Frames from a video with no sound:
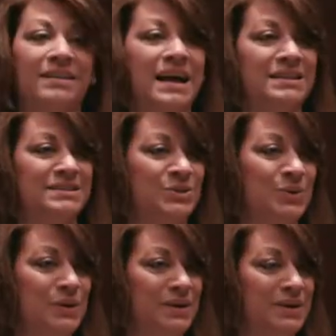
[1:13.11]

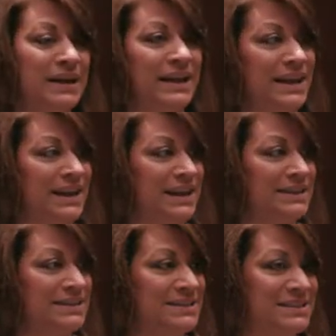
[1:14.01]
Glassdoor
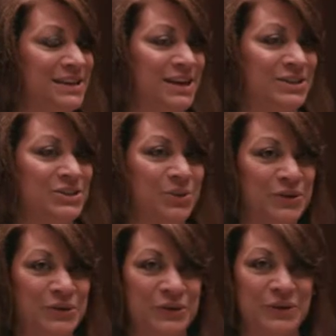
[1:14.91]
and
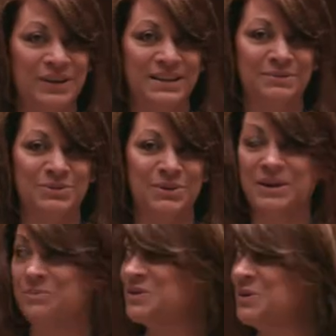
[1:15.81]
Twitter, it
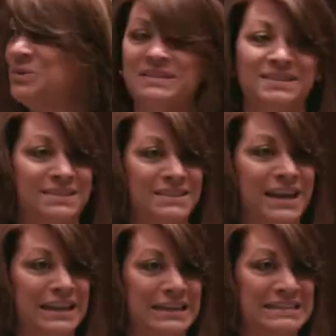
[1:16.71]
becomes almost
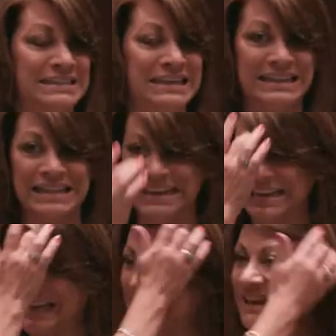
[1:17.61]
instantaneously
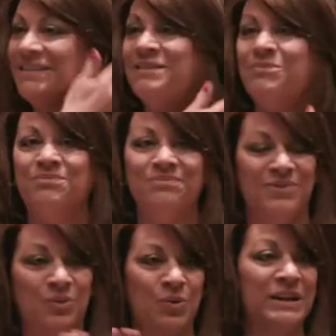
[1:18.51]
that
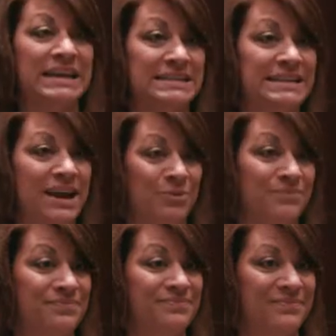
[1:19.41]
the word gets
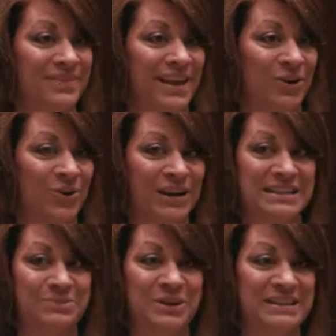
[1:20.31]
out. Had a great
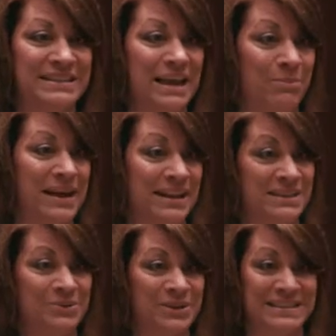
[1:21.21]
experience, had a bad
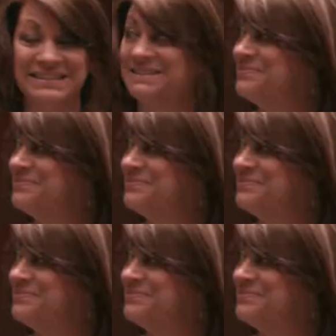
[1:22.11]
experience.